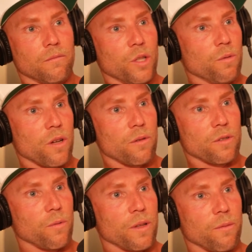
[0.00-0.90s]
She was always
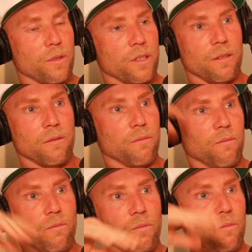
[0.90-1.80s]
the one that was
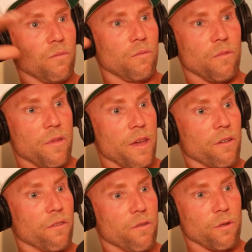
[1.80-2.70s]

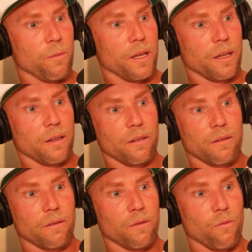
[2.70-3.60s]
there for me
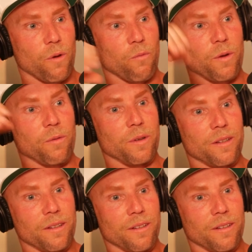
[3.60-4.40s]
when we would